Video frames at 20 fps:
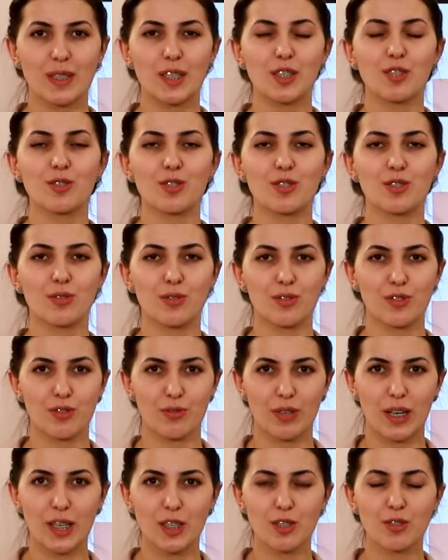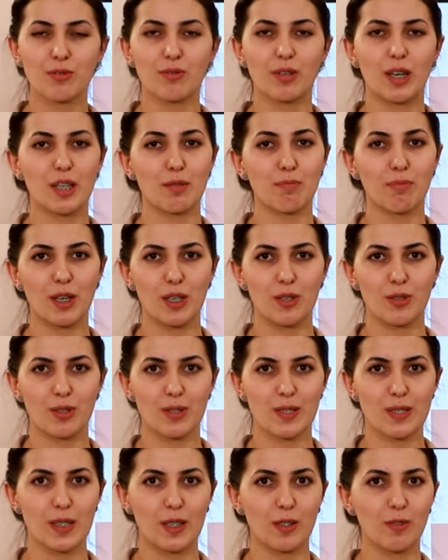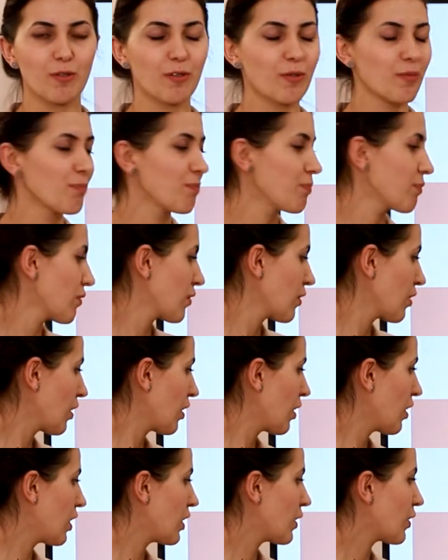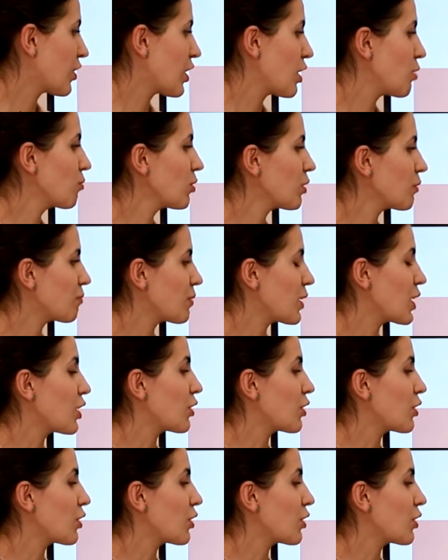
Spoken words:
that you should try to write by yourself. They will be